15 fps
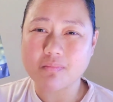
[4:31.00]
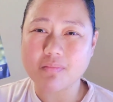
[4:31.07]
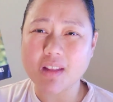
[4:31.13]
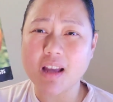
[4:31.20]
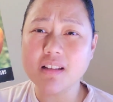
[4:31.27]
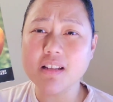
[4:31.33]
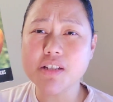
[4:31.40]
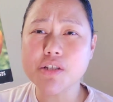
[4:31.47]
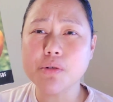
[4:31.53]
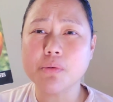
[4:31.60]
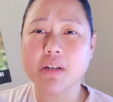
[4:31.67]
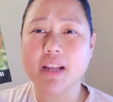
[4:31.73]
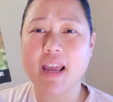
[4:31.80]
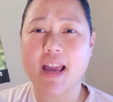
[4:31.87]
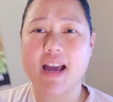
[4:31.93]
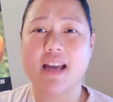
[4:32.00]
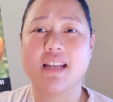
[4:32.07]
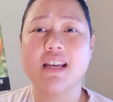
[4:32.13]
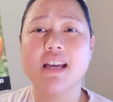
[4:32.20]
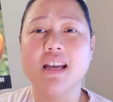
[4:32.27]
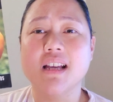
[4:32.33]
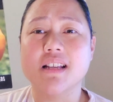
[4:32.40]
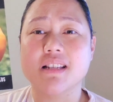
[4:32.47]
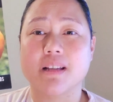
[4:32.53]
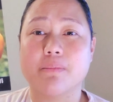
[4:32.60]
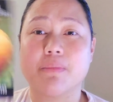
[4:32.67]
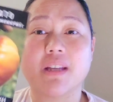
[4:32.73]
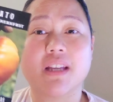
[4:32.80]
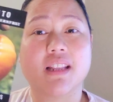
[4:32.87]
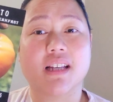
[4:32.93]
unless you want to add
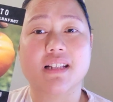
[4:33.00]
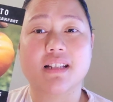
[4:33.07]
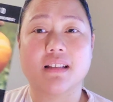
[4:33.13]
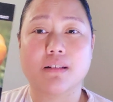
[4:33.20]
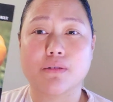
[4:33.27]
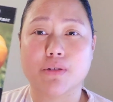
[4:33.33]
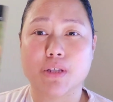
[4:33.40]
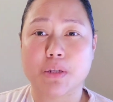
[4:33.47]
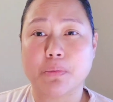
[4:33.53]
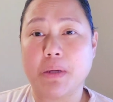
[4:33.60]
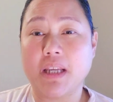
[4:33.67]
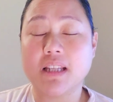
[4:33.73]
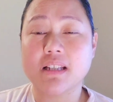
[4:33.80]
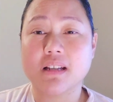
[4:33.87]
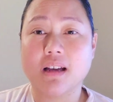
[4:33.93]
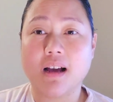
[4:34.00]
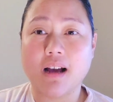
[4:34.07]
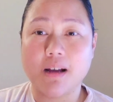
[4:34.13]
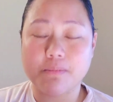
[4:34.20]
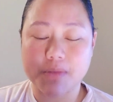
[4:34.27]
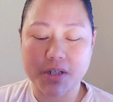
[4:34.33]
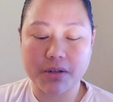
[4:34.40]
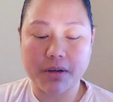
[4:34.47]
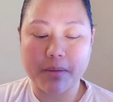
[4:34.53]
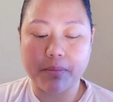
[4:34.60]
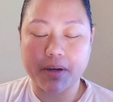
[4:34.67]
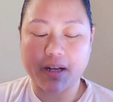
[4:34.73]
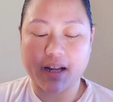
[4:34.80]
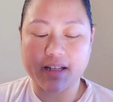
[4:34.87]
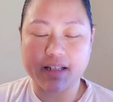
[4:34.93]
something that's a little sweet to it,
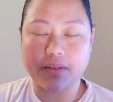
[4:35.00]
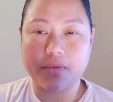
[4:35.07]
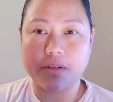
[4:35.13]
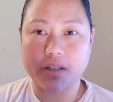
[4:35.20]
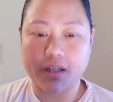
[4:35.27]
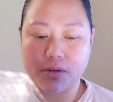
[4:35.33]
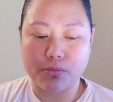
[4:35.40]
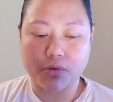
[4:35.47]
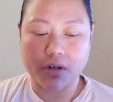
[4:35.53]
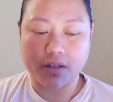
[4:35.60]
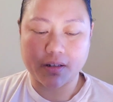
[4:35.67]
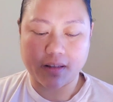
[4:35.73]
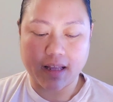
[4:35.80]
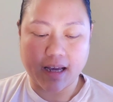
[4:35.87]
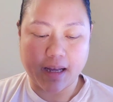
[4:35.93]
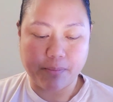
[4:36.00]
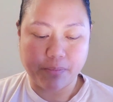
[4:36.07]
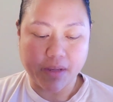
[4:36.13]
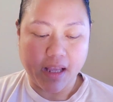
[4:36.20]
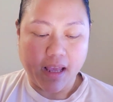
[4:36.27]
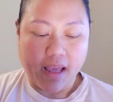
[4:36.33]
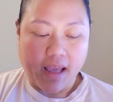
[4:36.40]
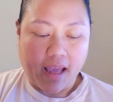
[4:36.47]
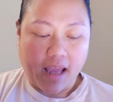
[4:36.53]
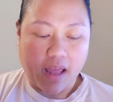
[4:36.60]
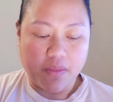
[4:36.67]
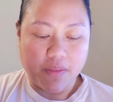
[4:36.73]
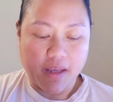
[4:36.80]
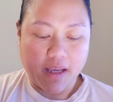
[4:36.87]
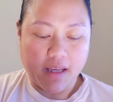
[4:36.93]
but I definitely want that.
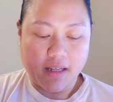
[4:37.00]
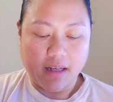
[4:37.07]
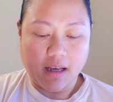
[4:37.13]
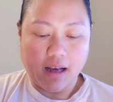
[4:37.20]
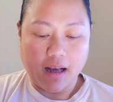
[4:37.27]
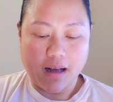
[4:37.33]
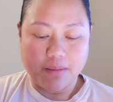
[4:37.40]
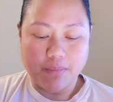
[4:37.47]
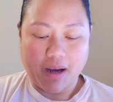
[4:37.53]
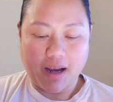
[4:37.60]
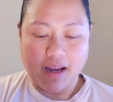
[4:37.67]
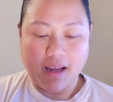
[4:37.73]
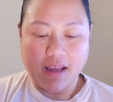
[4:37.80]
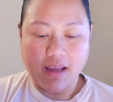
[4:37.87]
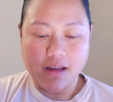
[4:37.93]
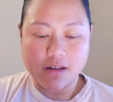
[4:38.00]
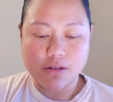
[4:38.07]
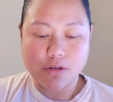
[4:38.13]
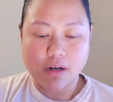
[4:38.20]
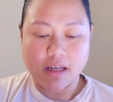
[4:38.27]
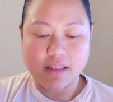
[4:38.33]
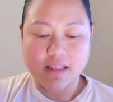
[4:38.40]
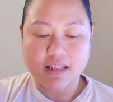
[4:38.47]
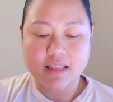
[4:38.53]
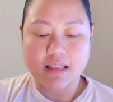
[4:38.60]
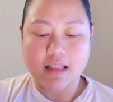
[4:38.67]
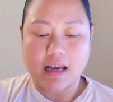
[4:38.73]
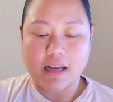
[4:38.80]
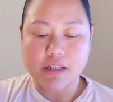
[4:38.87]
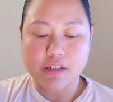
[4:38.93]
And then I tried this
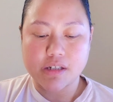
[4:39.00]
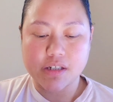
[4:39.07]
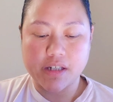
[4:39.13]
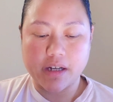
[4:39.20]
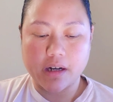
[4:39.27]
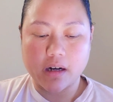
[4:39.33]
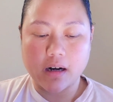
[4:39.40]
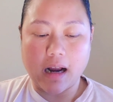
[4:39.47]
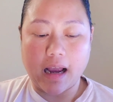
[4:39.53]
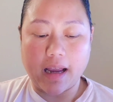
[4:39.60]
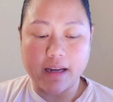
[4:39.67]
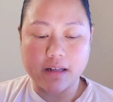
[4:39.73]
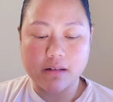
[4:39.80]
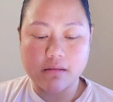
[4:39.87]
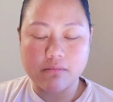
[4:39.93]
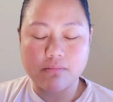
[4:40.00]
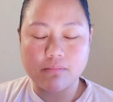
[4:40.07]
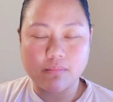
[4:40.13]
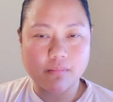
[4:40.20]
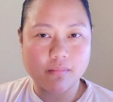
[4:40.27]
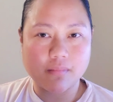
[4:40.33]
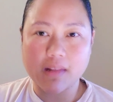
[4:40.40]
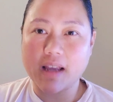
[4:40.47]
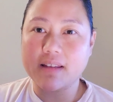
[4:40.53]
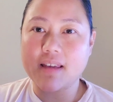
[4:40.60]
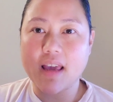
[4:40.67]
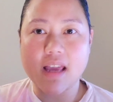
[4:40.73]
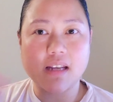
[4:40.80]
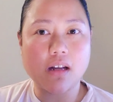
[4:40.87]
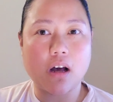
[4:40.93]
last year.
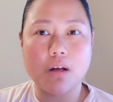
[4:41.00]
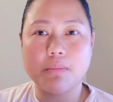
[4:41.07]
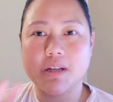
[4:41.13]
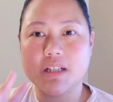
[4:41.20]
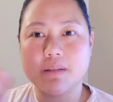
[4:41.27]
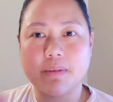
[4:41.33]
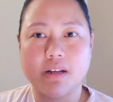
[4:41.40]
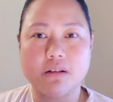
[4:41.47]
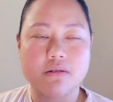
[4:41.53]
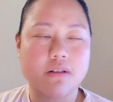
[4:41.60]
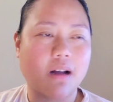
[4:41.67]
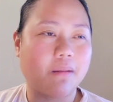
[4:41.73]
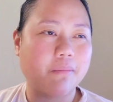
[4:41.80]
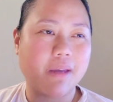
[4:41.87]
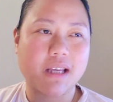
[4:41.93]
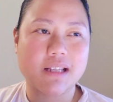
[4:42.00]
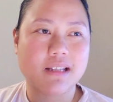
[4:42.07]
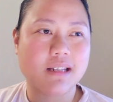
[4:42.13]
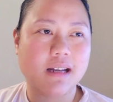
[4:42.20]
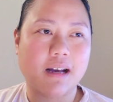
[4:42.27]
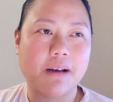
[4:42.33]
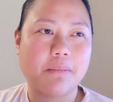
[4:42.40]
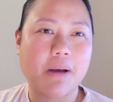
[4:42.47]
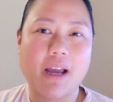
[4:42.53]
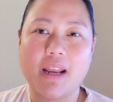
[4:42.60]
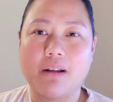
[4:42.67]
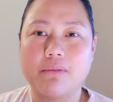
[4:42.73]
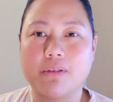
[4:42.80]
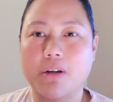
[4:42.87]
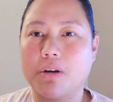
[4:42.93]
Again, all my tomatoes got mixed up. I
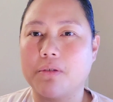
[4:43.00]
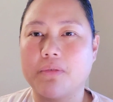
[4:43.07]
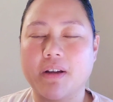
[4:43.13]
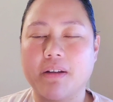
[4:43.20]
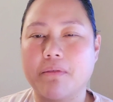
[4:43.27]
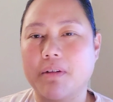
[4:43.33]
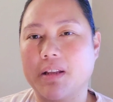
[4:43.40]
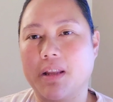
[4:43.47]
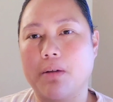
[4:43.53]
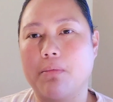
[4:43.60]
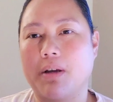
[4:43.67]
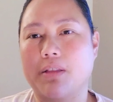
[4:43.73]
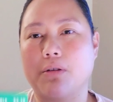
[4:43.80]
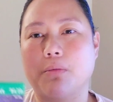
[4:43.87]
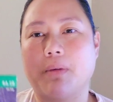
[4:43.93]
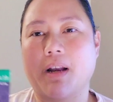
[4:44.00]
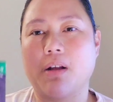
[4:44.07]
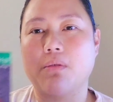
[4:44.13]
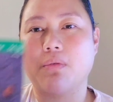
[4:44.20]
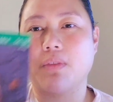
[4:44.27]
don't know if I really went through, but I don't